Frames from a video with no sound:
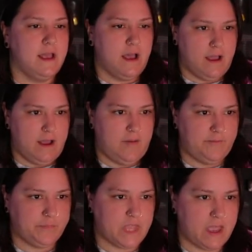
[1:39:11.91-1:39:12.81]
And
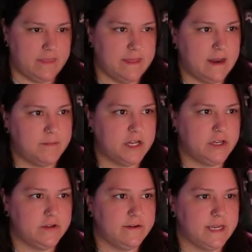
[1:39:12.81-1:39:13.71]
then I'm going to
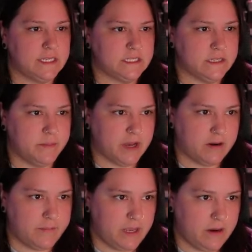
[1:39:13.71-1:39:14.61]
do it to the
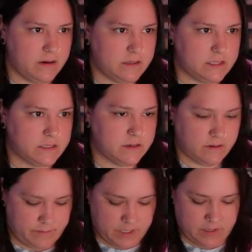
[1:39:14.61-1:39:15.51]
bottom here. So
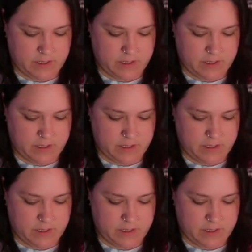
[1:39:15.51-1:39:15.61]
I'm going to